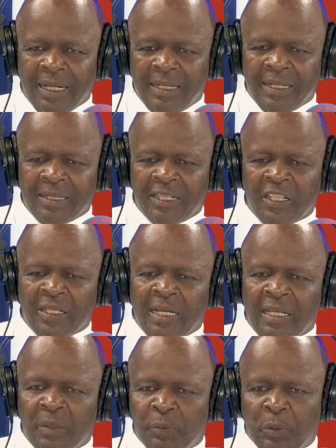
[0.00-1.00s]
that
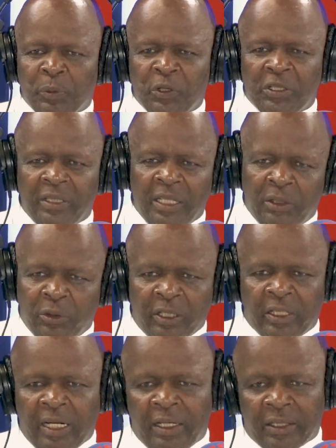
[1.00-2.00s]
is proportionate to
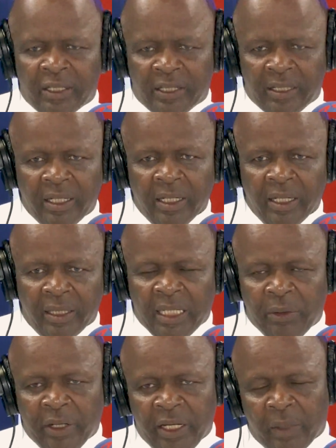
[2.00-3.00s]
the challenges,
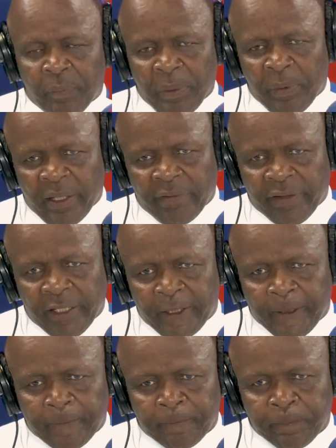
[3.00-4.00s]
mm-hmm, that our young people are
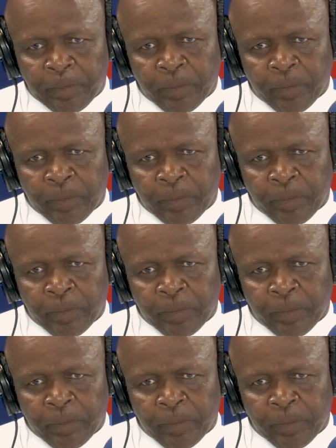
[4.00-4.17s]
facing.